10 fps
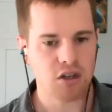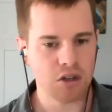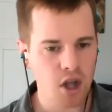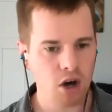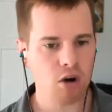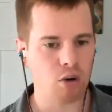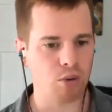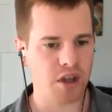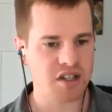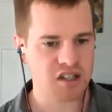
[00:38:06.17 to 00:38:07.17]
No,
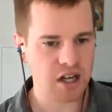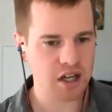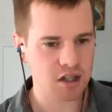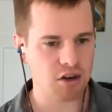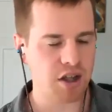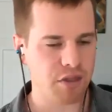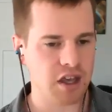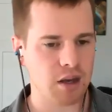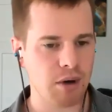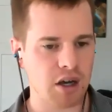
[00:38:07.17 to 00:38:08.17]
that's not, you're not
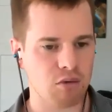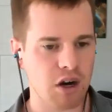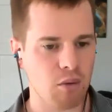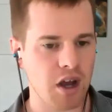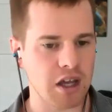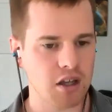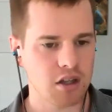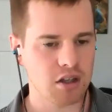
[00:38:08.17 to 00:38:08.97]
thinking about it the right way.